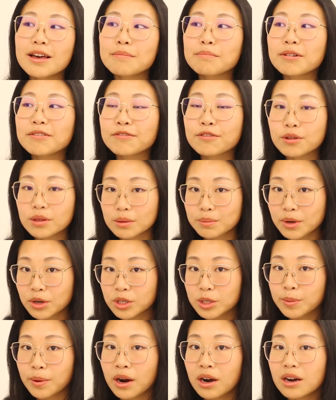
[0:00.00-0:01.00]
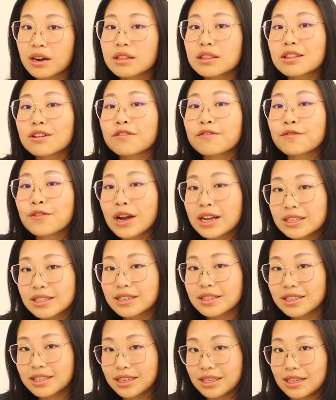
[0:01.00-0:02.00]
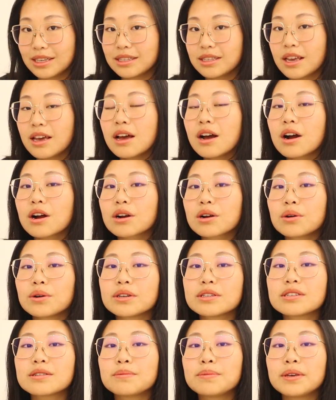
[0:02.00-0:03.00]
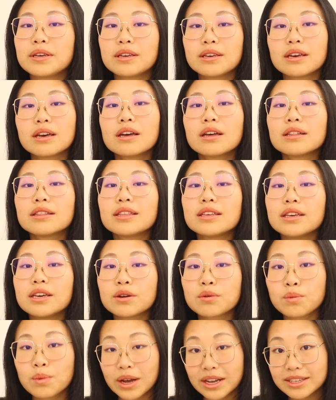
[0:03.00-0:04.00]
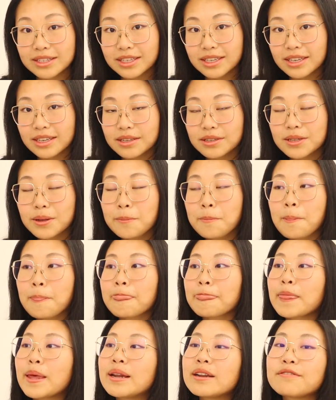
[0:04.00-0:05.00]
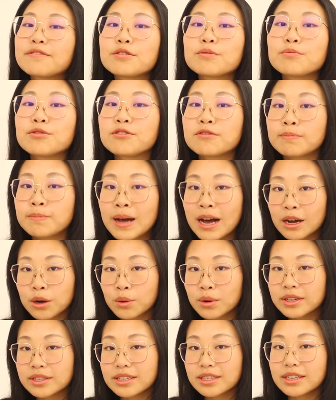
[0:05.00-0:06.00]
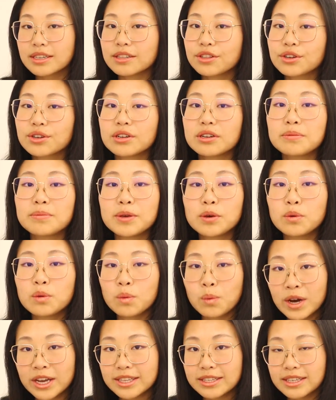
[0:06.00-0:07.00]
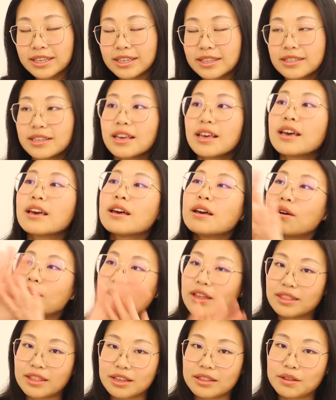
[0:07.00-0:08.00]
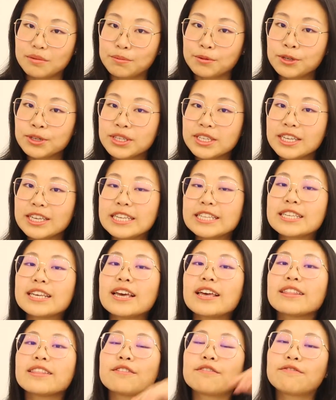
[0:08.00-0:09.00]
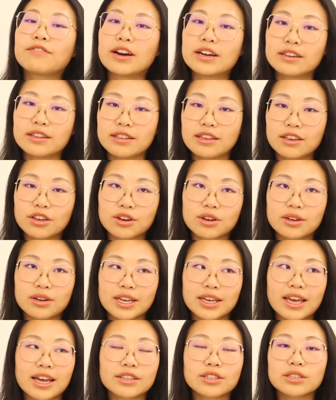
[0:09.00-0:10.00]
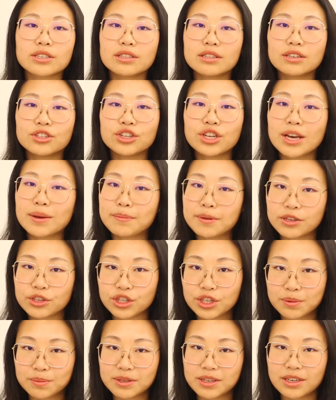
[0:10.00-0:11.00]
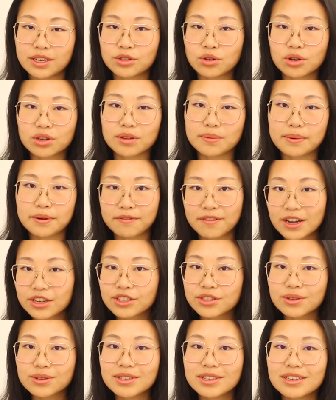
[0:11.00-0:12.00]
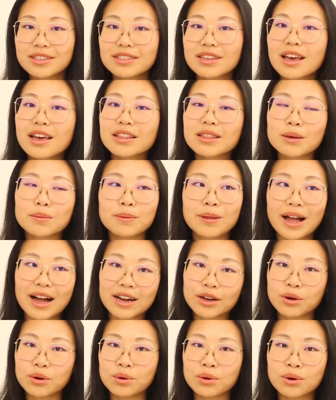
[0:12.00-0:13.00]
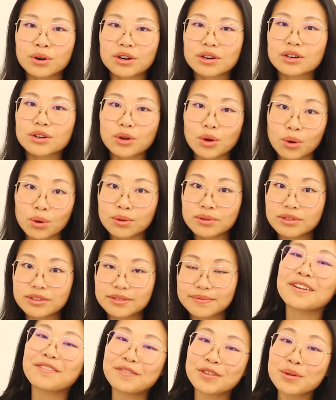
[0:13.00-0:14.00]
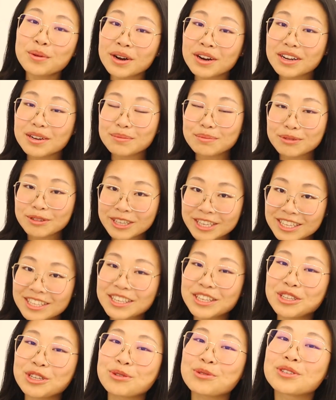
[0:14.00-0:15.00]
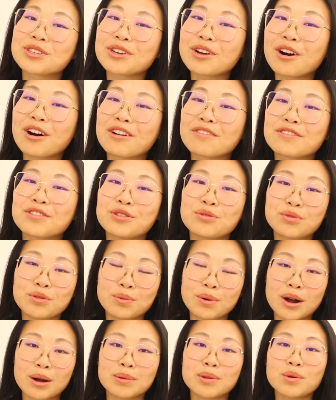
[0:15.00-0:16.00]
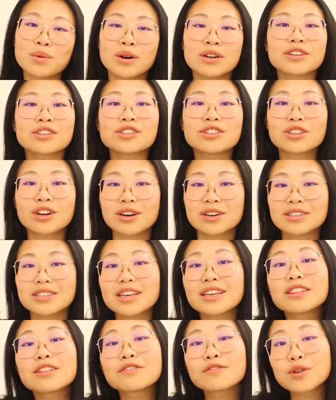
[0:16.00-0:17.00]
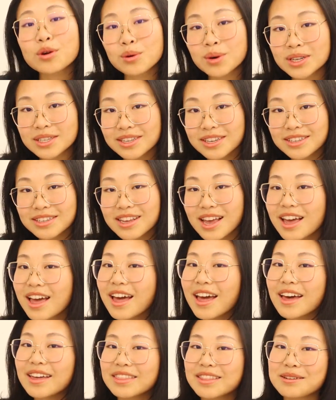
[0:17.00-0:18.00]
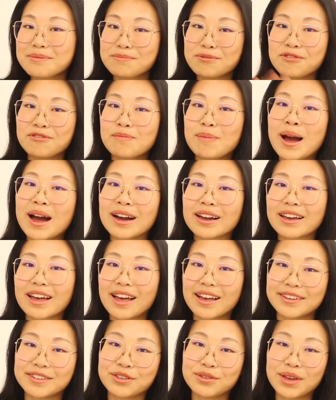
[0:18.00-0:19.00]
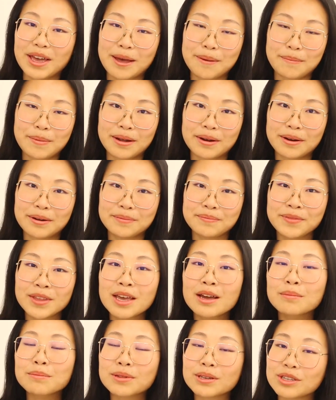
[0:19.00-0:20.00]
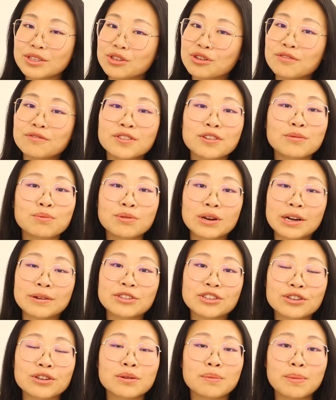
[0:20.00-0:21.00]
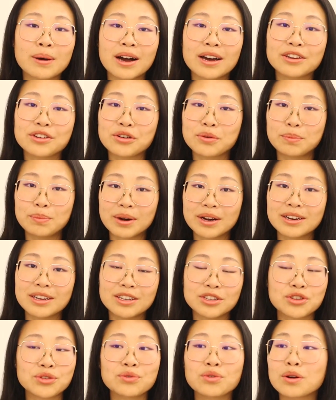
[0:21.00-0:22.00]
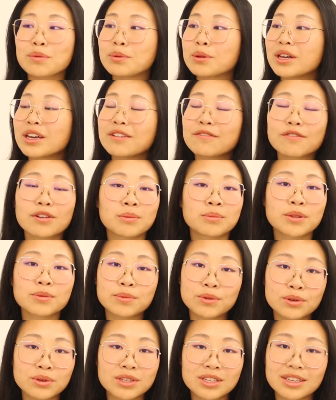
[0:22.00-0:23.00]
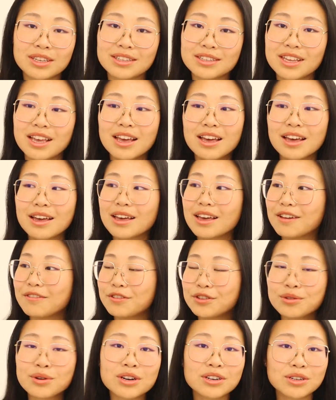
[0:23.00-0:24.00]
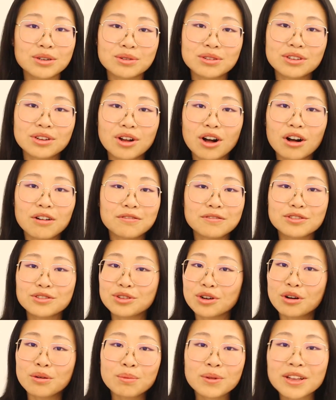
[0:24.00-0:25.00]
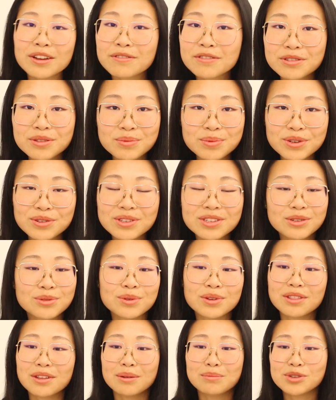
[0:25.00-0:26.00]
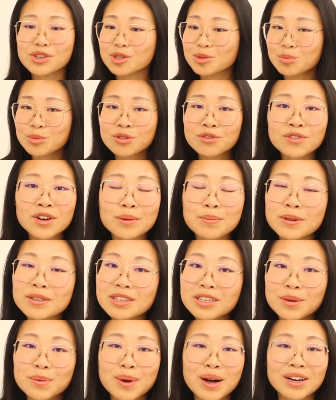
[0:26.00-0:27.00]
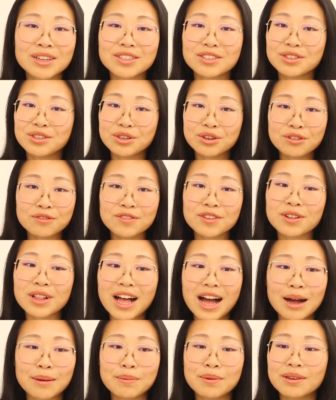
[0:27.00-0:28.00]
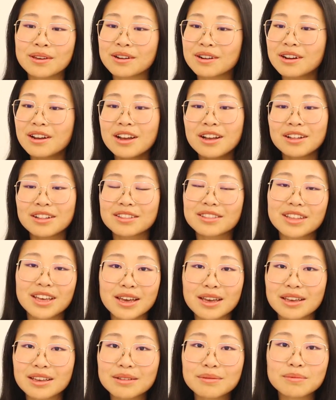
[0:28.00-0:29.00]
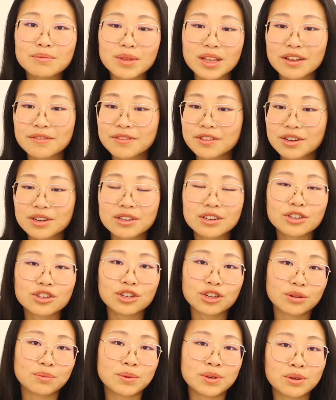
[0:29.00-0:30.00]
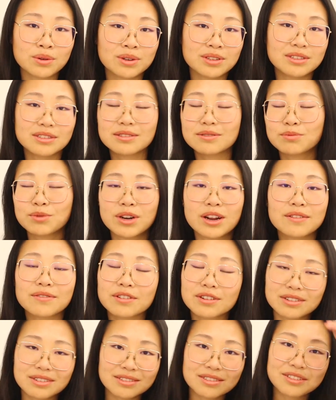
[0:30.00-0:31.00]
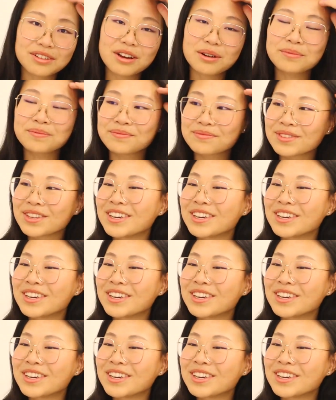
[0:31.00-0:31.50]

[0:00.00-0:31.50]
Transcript: but for the most part, the front tees are going to be the red tees, and then if you move back one tee, they're going to be the white tees, and then the blue tees, and then finally you're gonna get to the championship tees or the professional tees, the black or gold. If you are completely new to golf, you will probably wanna start in the forward tees and then move back as you get better. Please don't feel pressured by your buddies who are playing from the blue tees. If you are new to golf, don't play from the blue tees with them. Just move up a tee box, you'll feel happier. If they're gonna chirp you, it's whatever, you know?